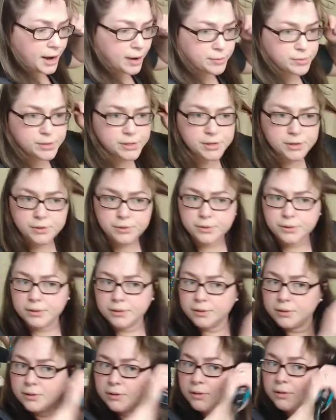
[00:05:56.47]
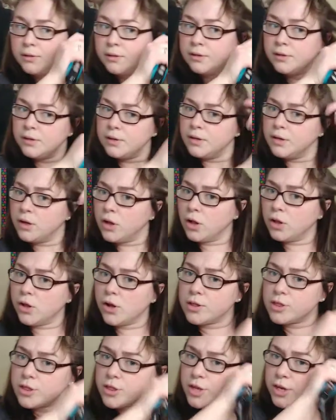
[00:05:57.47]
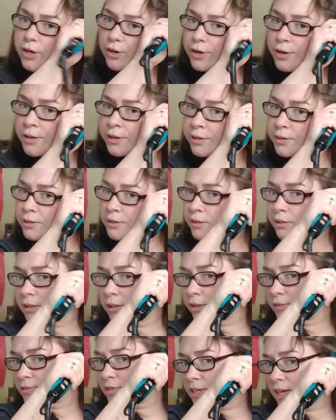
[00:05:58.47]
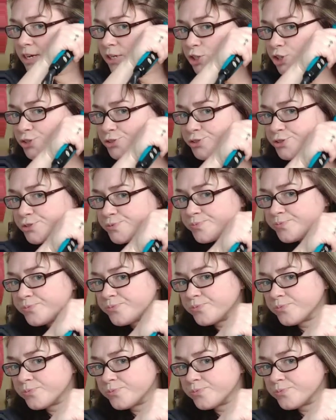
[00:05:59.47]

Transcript: I would do a lot thinner of sections.